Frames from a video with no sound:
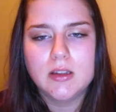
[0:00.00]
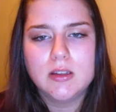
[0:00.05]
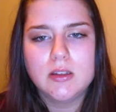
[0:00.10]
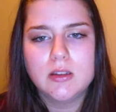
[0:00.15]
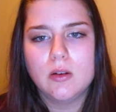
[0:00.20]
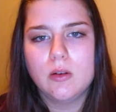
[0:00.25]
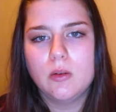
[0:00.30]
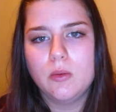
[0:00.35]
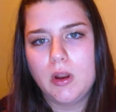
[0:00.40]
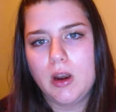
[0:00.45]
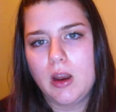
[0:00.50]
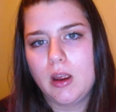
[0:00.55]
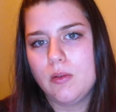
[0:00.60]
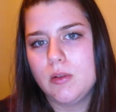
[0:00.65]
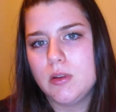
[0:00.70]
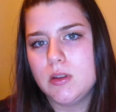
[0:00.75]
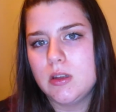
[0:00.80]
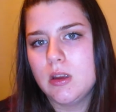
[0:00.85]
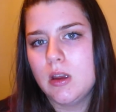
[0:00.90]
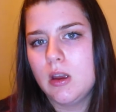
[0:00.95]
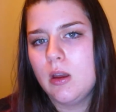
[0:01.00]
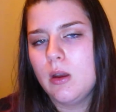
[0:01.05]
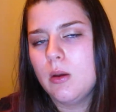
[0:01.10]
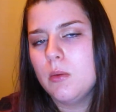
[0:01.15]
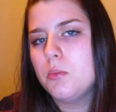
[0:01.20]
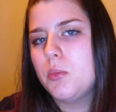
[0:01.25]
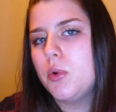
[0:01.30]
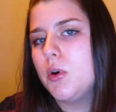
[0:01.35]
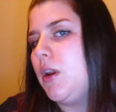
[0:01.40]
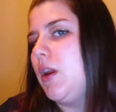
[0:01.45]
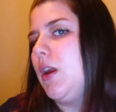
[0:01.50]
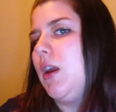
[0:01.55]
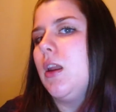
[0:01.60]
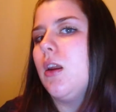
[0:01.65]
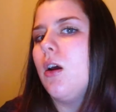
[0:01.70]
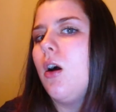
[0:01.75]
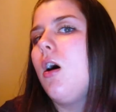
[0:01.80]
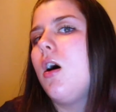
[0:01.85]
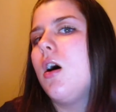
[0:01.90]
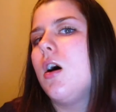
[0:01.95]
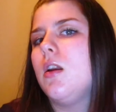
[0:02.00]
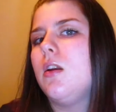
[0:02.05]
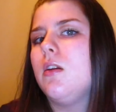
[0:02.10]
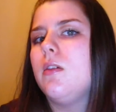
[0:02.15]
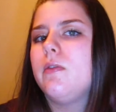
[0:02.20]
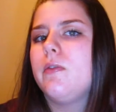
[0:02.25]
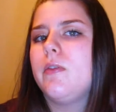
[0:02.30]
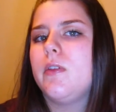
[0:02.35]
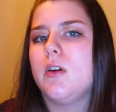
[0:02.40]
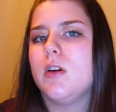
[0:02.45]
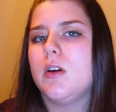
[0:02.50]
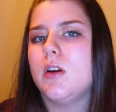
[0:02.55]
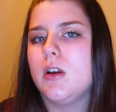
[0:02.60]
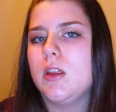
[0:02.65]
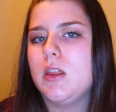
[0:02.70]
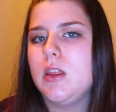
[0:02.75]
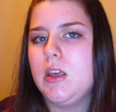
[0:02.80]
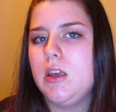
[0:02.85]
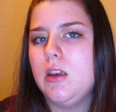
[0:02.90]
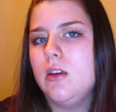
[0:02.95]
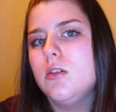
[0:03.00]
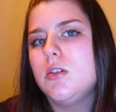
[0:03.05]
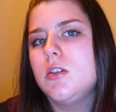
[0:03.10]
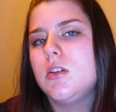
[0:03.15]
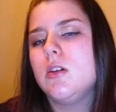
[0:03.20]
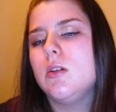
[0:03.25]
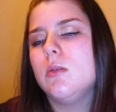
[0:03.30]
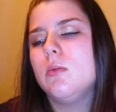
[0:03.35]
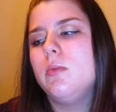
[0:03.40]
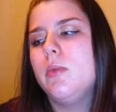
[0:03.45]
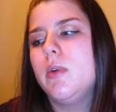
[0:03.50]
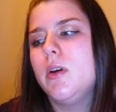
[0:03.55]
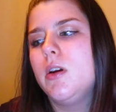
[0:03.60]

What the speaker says: So when I was putting it on for the YouTube